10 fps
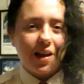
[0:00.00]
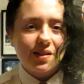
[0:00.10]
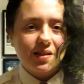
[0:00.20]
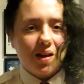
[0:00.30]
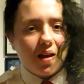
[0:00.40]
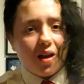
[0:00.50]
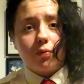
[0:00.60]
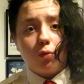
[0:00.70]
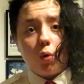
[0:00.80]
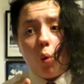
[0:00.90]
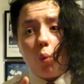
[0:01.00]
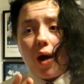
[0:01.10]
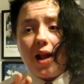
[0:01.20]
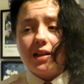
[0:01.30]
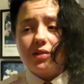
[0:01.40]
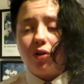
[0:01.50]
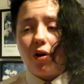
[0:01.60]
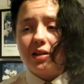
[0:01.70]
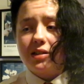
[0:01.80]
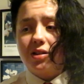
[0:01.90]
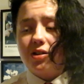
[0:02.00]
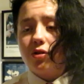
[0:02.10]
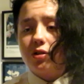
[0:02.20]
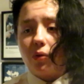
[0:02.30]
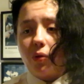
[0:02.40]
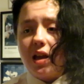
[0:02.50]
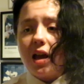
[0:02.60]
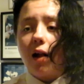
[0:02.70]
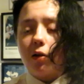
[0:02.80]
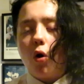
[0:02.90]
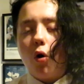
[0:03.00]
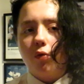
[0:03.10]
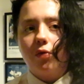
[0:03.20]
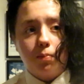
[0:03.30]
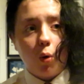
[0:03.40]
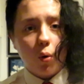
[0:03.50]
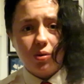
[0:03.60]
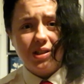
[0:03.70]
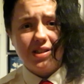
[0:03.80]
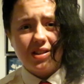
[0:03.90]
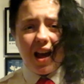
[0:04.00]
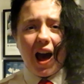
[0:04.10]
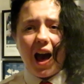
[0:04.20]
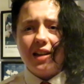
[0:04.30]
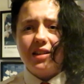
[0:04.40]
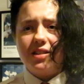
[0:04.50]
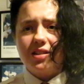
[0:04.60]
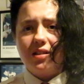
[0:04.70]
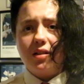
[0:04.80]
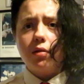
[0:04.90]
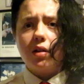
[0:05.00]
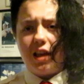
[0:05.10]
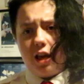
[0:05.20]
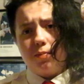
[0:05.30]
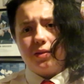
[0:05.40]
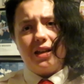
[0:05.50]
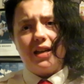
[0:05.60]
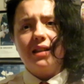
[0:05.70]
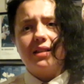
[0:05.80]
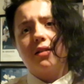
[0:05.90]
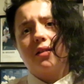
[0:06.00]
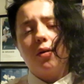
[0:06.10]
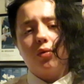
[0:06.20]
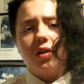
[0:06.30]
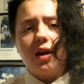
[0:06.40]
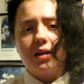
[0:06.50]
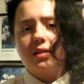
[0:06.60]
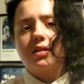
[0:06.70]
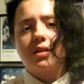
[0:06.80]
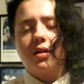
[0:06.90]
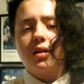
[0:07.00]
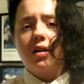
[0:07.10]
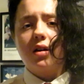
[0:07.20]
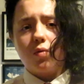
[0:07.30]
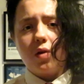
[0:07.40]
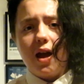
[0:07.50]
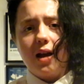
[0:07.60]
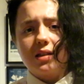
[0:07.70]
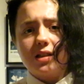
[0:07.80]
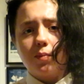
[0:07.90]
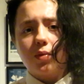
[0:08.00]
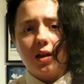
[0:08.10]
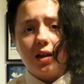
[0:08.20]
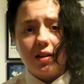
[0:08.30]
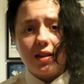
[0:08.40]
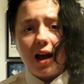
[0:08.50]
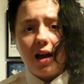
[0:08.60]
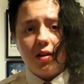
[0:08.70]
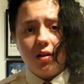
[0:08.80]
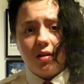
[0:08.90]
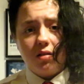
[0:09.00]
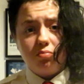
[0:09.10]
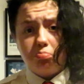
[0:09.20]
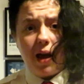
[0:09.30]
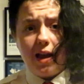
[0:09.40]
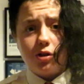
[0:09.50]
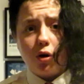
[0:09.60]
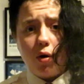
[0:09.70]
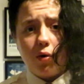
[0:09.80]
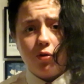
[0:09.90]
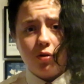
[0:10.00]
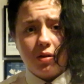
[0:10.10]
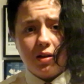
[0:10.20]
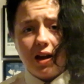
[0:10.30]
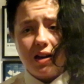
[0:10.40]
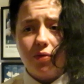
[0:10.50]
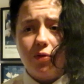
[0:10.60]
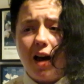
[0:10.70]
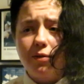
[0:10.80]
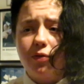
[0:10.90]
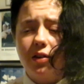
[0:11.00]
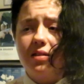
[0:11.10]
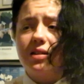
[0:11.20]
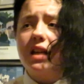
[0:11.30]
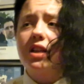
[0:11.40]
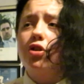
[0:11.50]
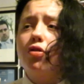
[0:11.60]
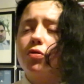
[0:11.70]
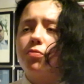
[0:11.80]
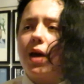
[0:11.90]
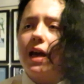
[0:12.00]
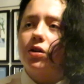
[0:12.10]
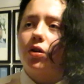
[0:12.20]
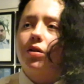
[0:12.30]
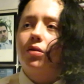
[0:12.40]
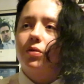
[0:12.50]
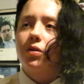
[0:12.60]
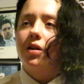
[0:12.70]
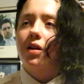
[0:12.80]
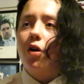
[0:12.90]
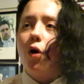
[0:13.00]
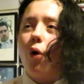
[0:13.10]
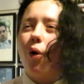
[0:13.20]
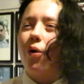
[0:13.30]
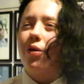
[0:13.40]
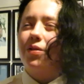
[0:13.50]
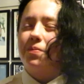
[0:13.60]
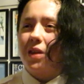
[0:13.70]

this. They've went as far as to delete a lot of posts and keep teasing little things to create something that pays off. And I have a feeling they knew it paid off, or